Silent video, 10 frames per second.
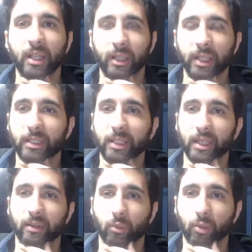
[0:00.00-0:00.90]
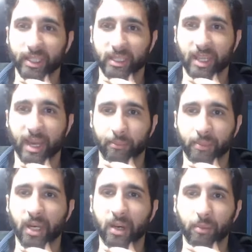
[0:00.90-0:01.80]
LinkedIn, WhatsApp,
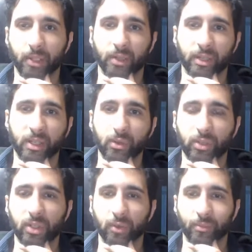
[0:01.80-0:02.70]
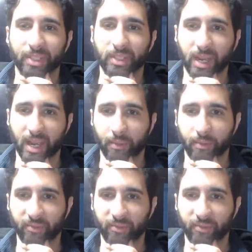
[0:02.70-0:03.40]
Tumblr, YouTube, Skype,